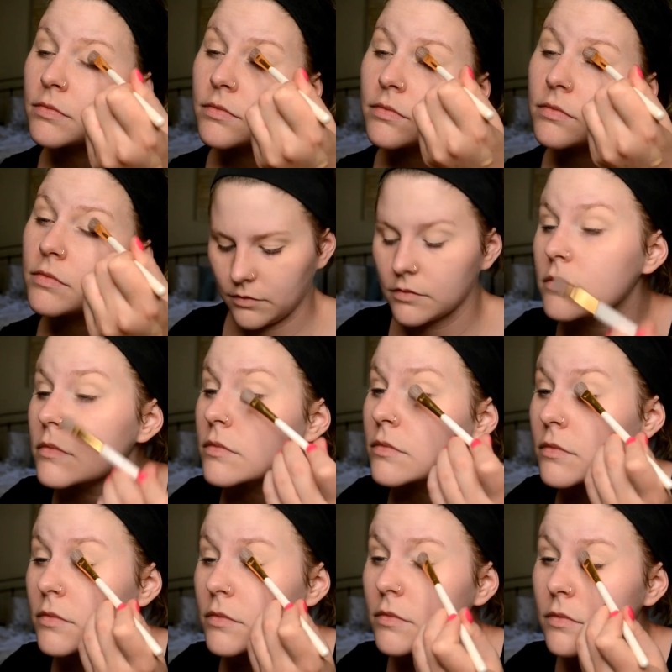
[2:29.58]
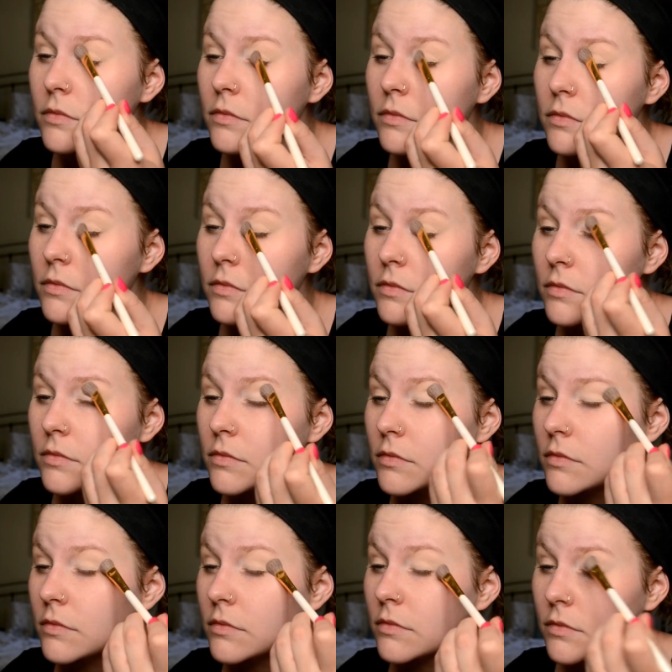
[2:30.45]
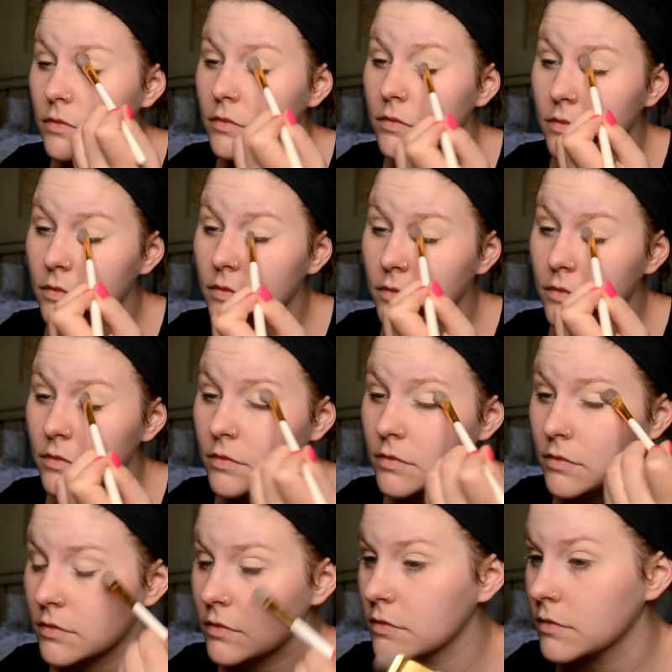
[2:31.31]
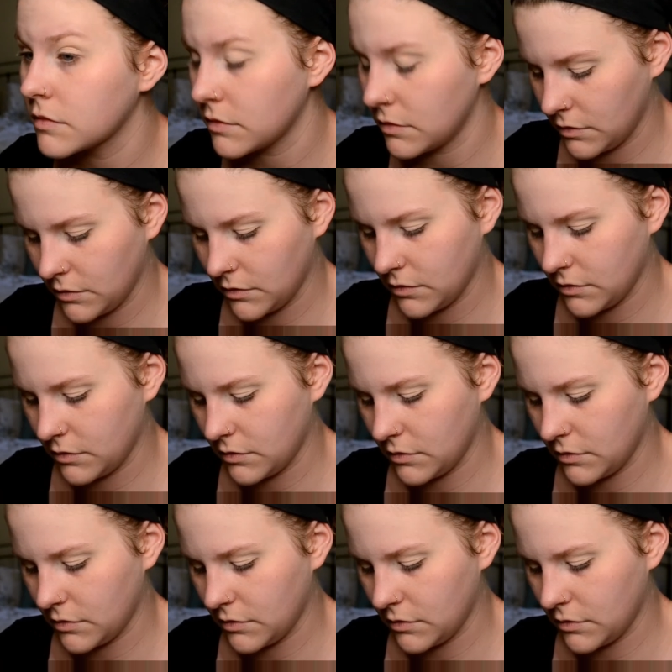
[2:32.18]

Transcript: (silence)